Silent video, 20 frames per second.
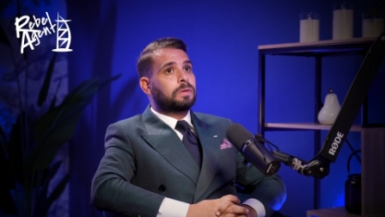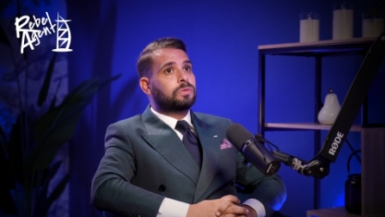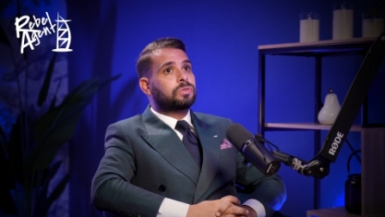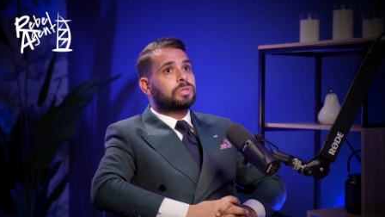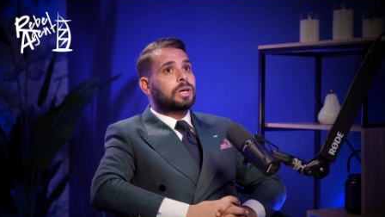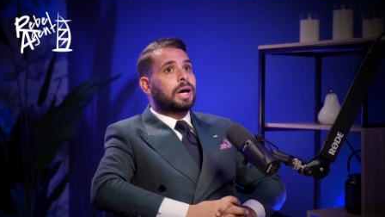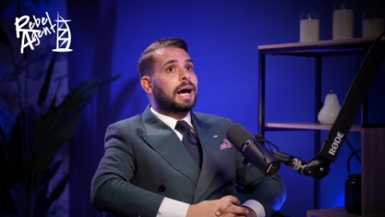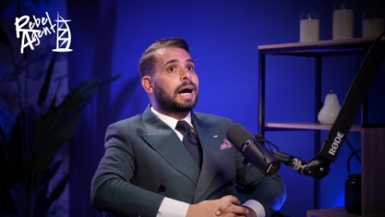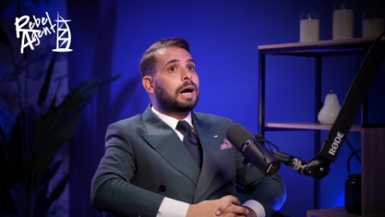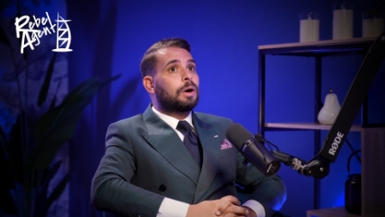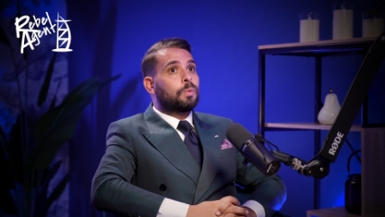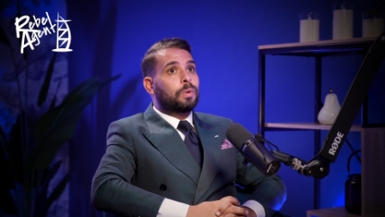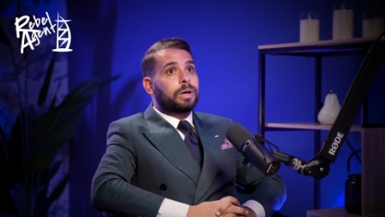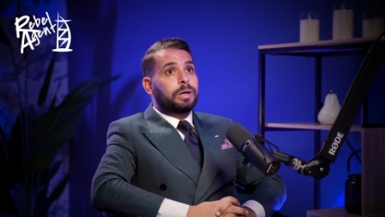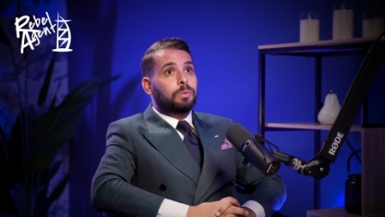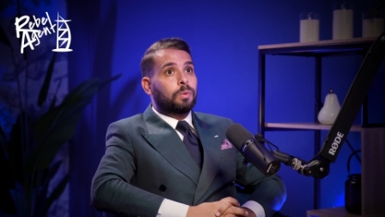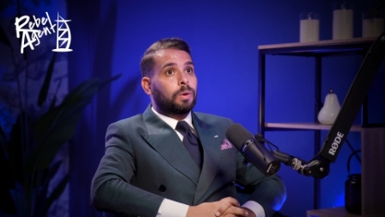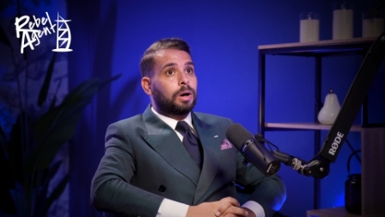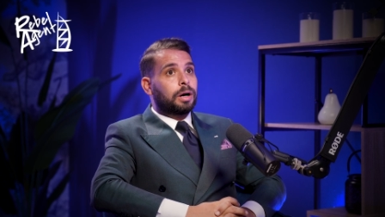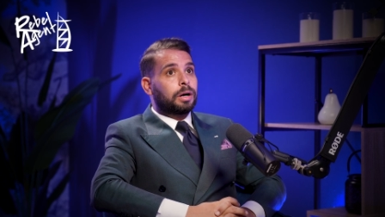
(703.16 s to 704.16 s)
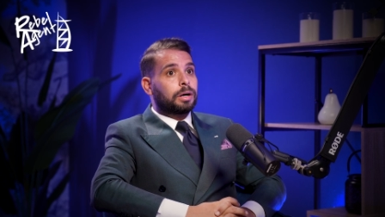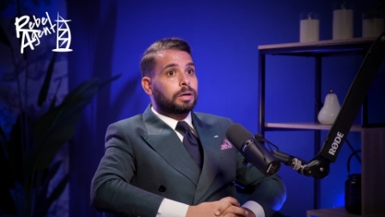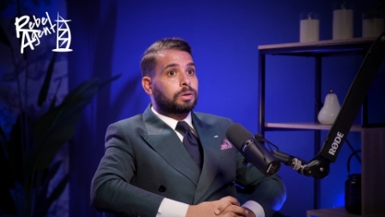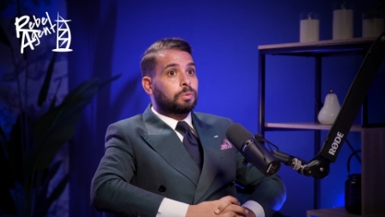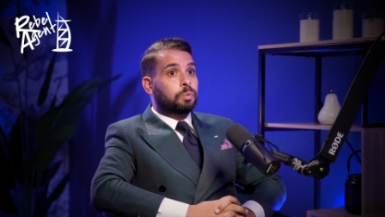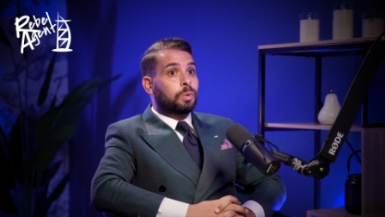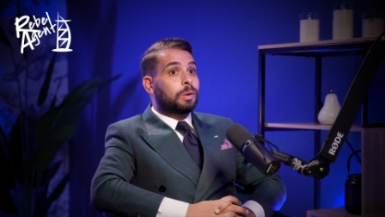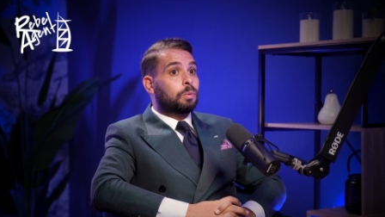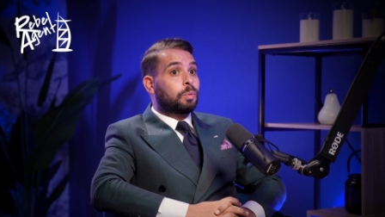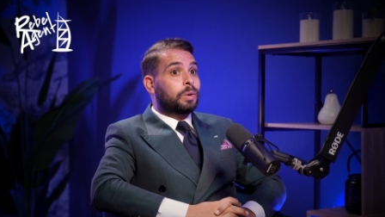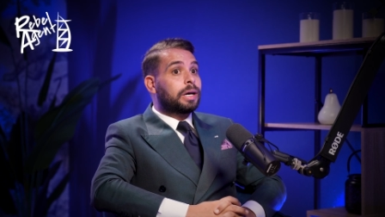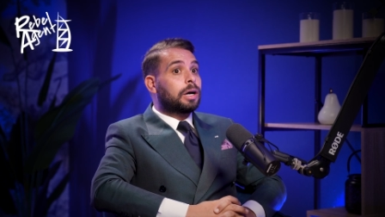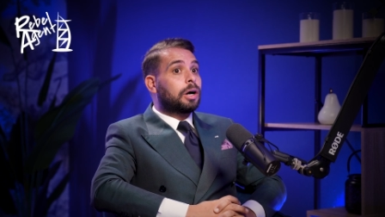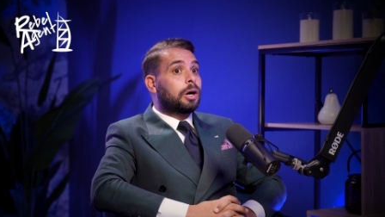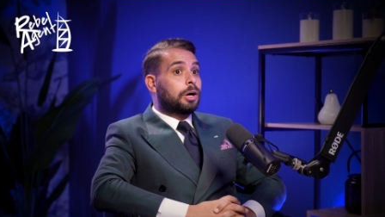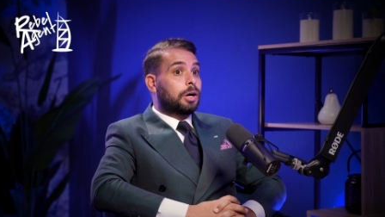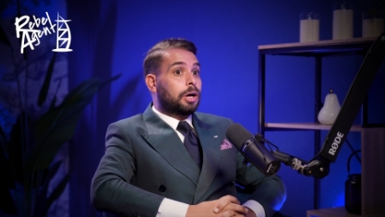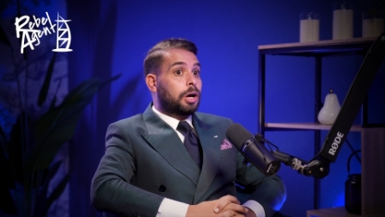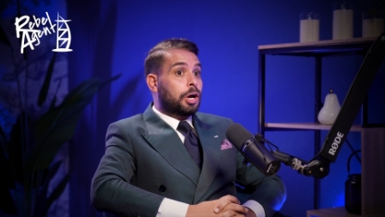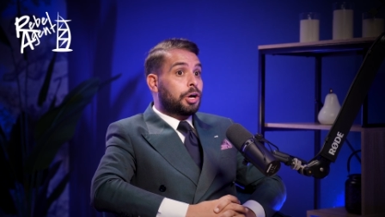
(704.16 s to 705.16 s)
So how we work, we
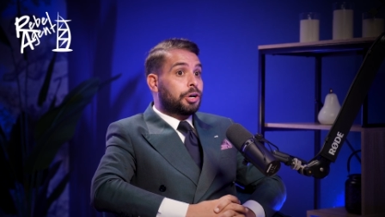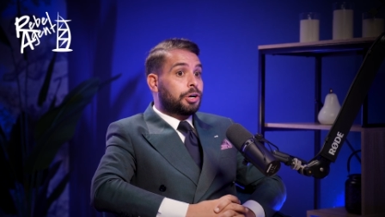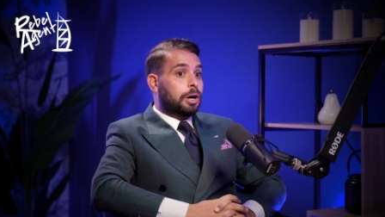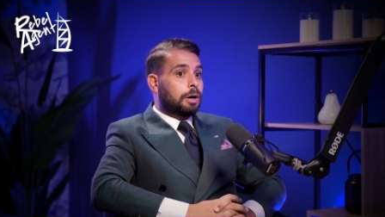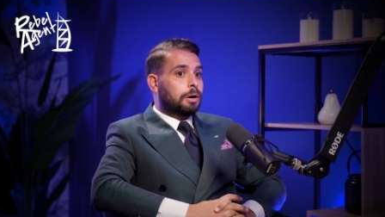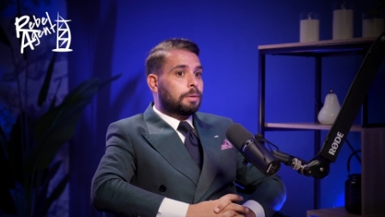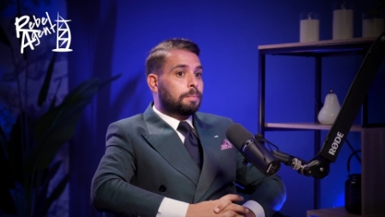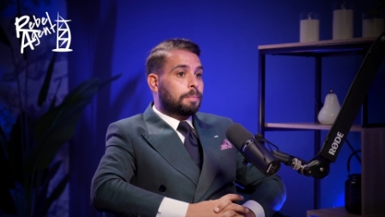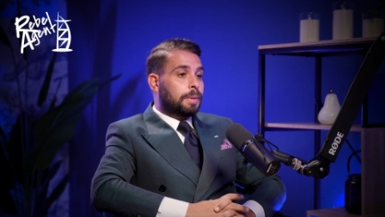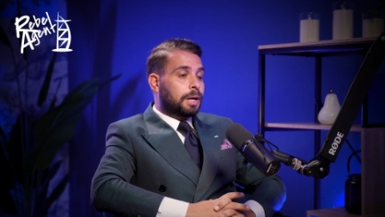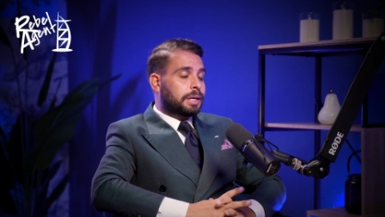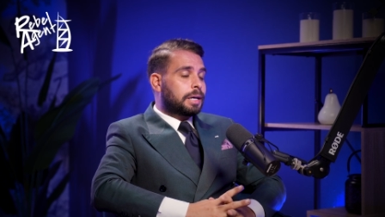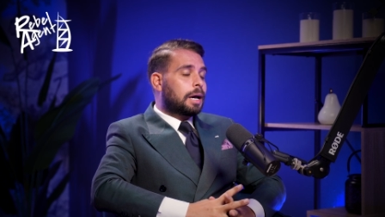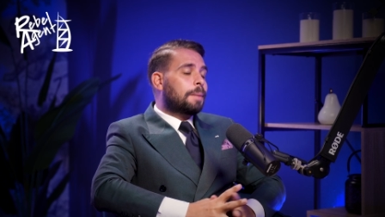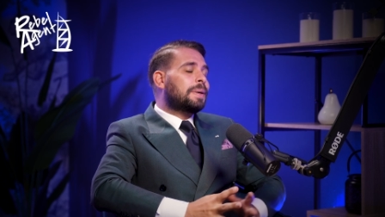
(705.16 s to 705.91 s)
earn our money.